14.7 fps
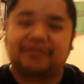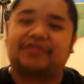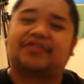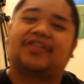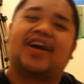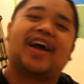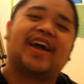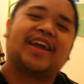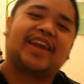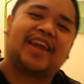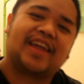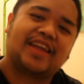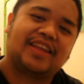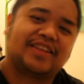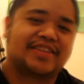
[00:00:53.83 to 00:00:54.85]

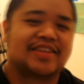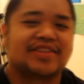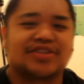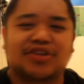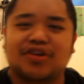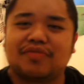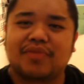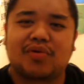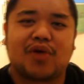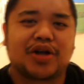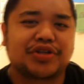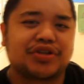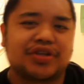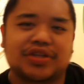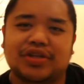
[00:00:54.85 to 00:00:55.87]
Friday, since you're gonna be
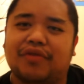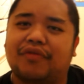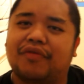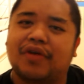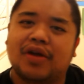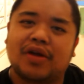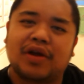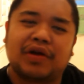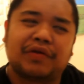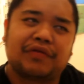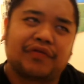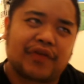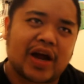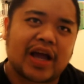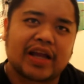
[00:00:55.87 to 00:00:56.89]
watching this on
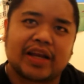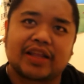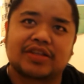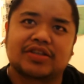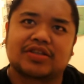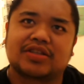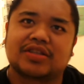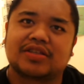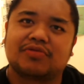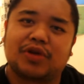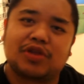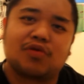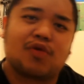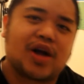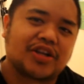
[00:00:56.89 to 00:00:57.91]
Friday. This,
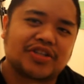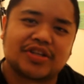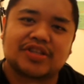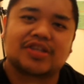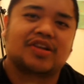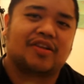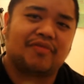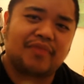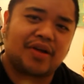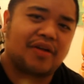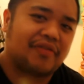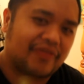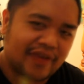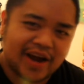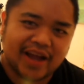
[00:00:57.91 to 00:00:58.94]
when you watch this, it's gonna be
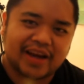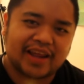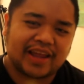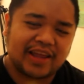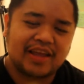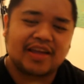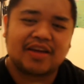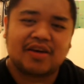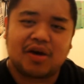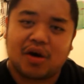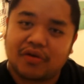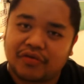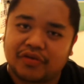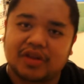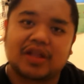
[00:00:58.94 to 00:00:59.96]
on Friday,
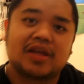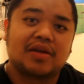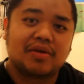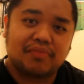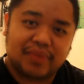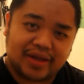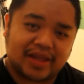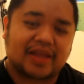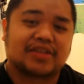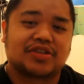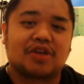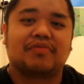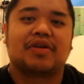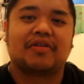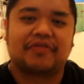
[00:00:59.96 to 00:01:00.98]
hopefully. But yeah, it's
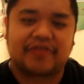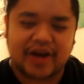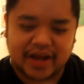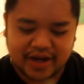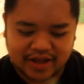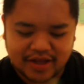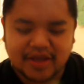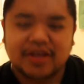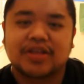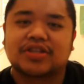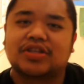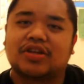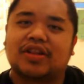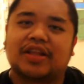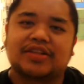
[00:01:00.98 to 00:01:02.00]
gonna be on Friday.
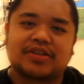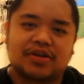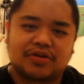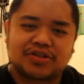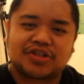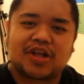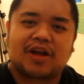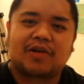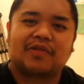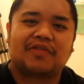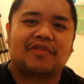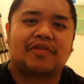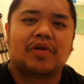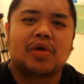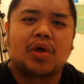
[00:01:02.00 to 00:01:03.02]
So let's go
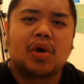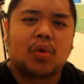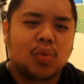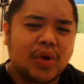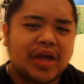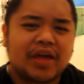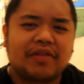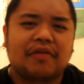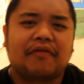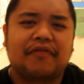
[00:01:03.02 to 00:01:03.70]
start with